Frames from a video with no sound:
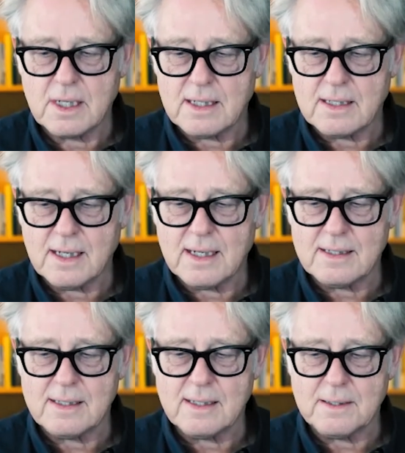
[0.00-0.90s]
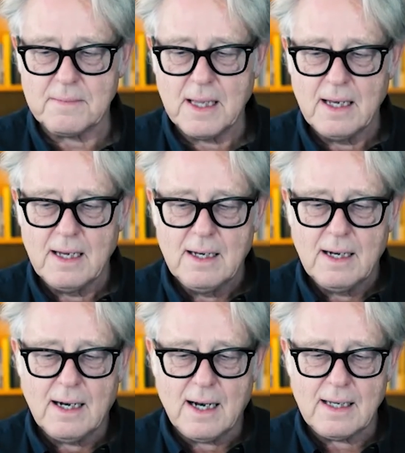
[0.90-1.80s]
And, and um,
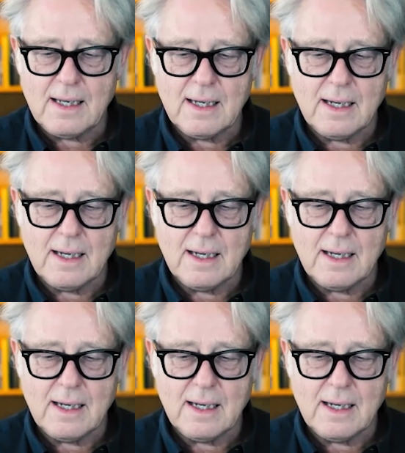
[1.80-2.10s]
I,